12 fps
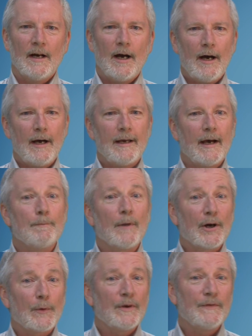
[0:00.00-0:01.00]
Hi, I'm
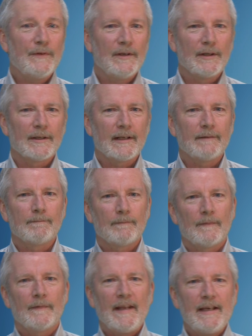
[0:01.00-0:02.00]
Mark Winfield, and
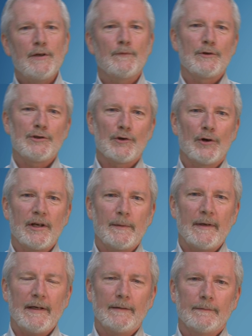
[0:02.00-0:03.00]
thank you for
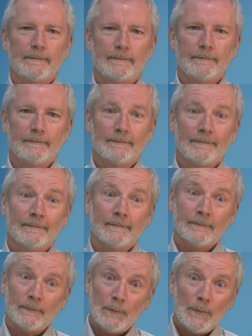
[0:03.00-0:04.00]
joining me.
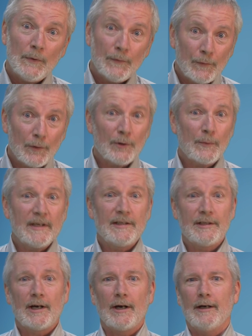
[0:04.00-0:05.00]
Before we
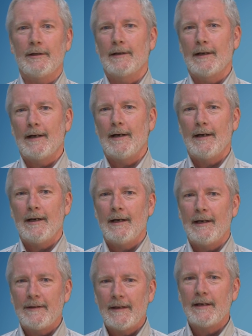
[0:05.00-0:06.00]
start,
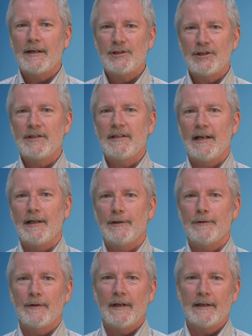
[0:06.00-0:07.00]
I think I should tell
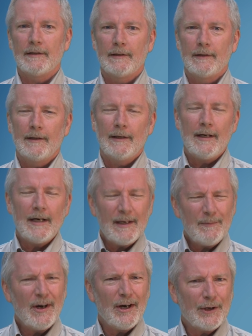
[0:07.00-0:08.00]
you that
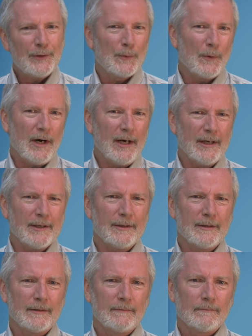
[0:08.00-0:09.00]
I'm hardwired,
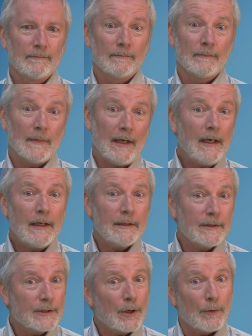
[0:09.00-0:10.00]

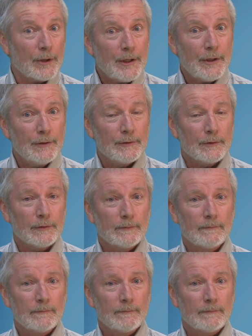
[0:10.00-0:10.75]
and so are you.